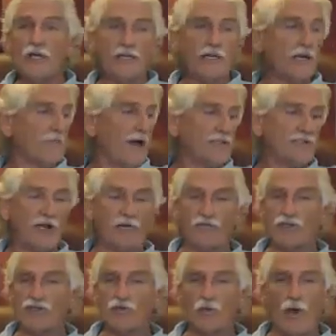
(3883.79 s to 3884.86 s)
getting myself
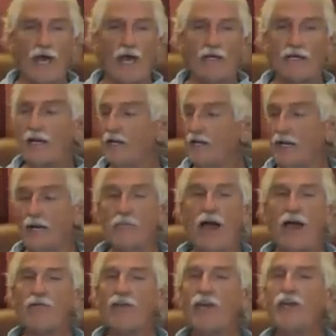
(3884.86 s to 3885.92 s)
to sweat, getting
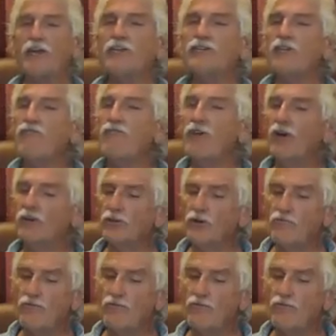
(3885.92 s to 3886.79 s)
my kidneys to filter.